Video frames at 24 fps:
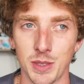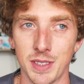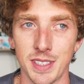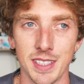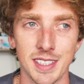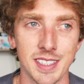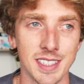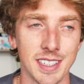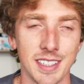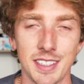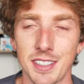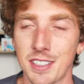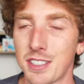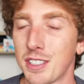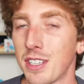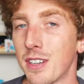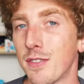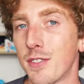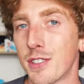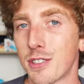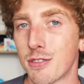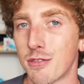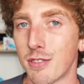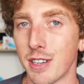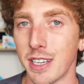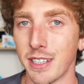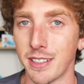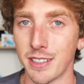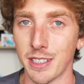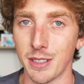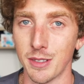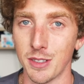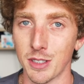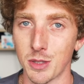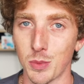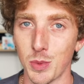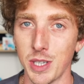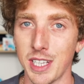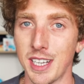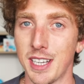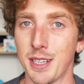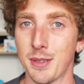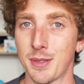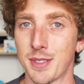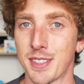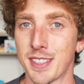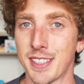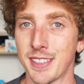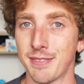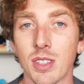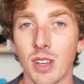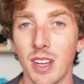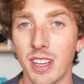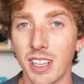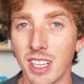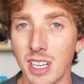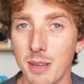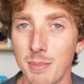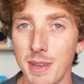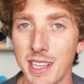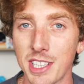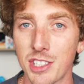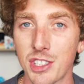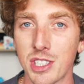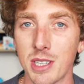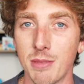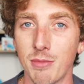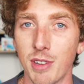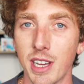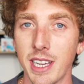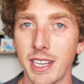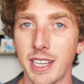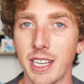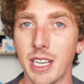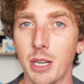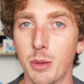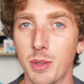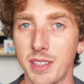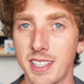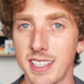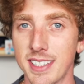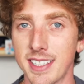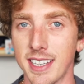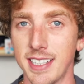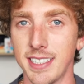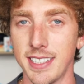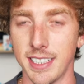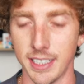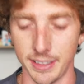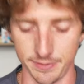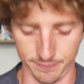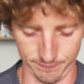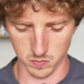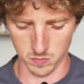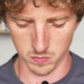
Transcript: this kind of stuff is right down his wheelhouse. So I'm gonna message him right now with this idea.